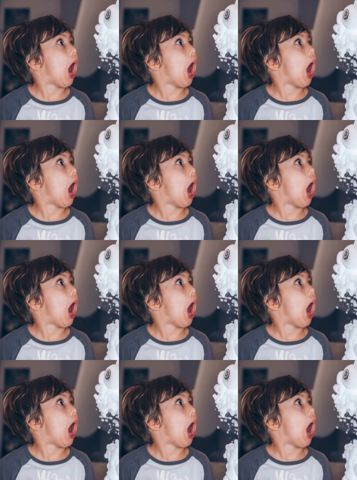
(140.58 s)

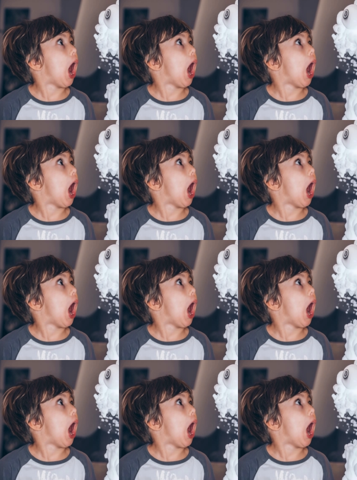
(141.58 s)

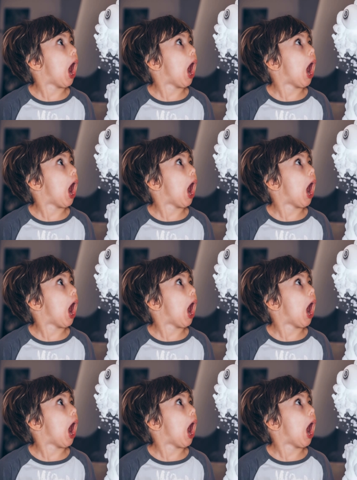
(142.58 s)
Nothing is said.